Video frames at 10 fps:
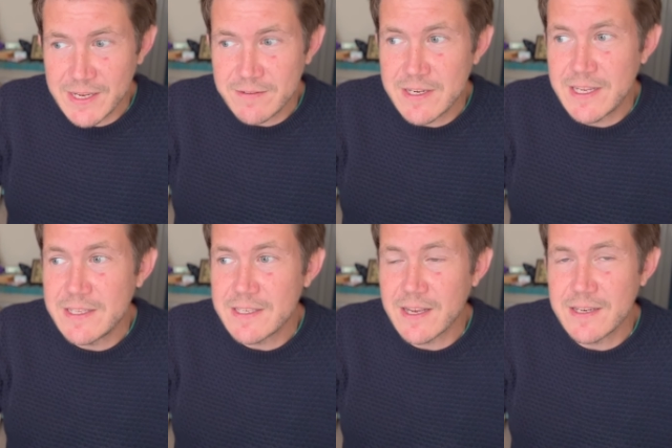gives an
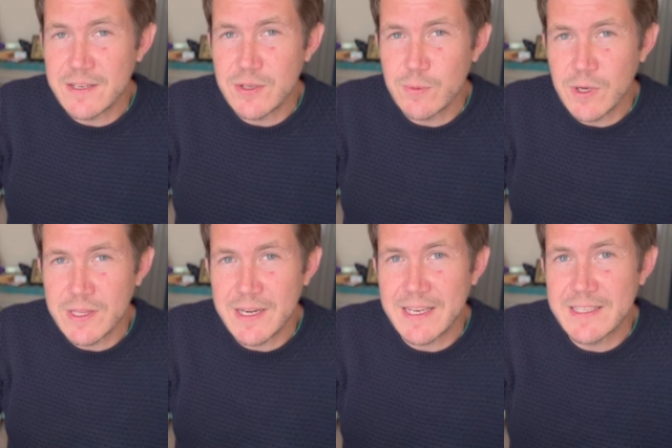insight into what the
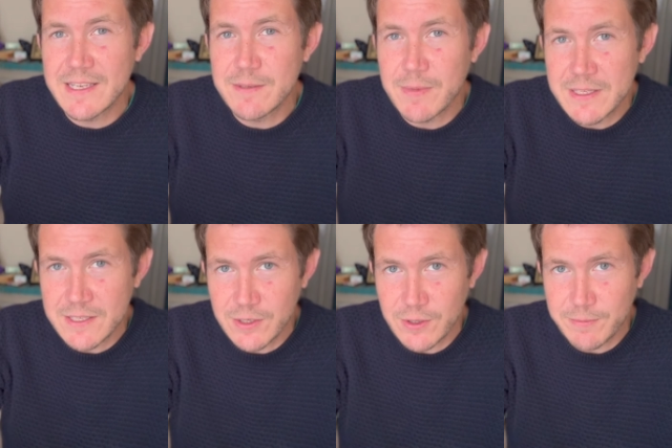next six months are
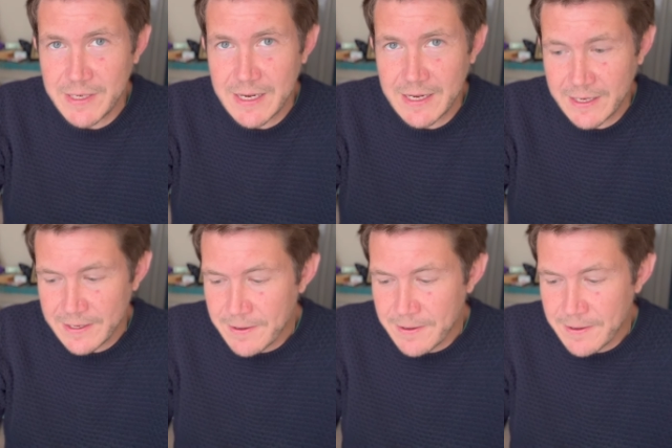going to be like.